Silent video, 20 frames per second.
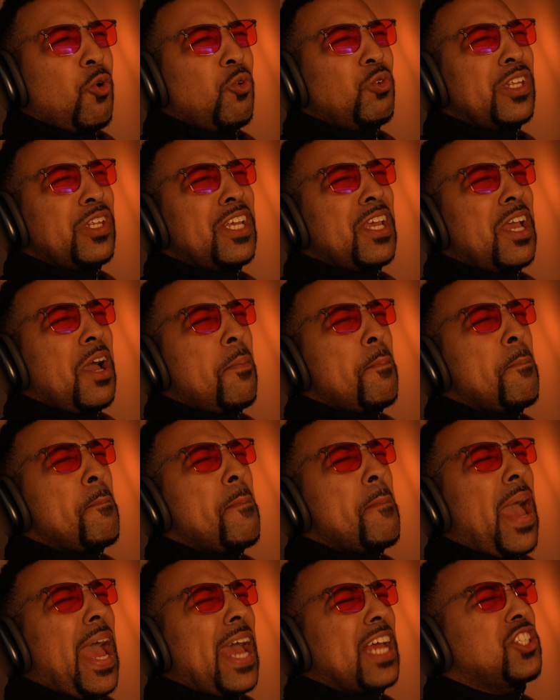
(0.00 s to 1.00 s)
only
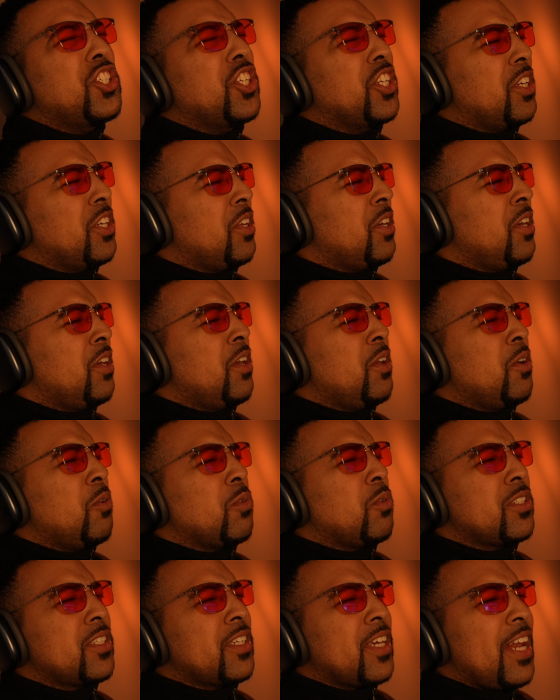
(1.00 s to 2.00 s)
imagine
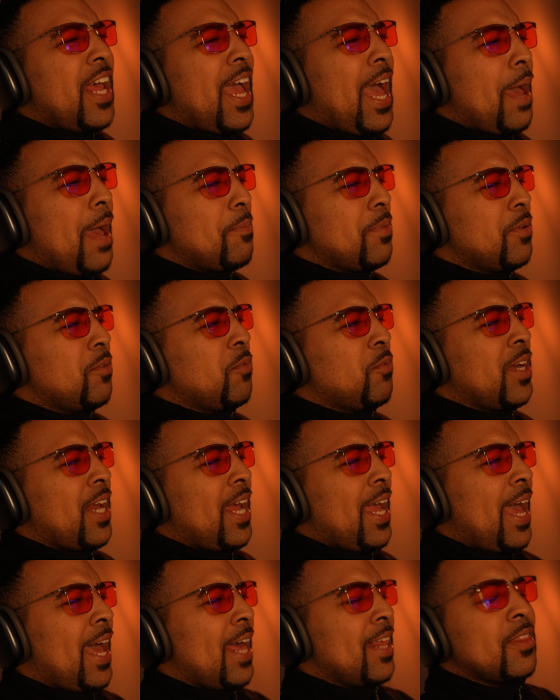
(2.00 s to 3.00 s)
what's gonna happen when
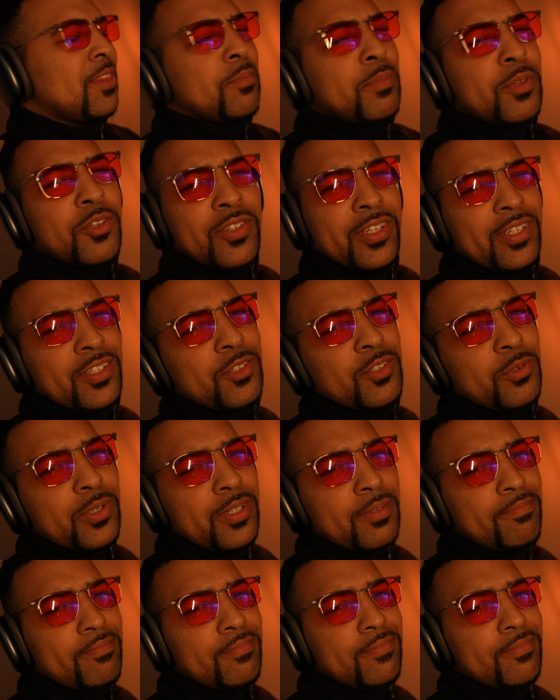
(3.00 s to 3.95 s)
I add the music to it.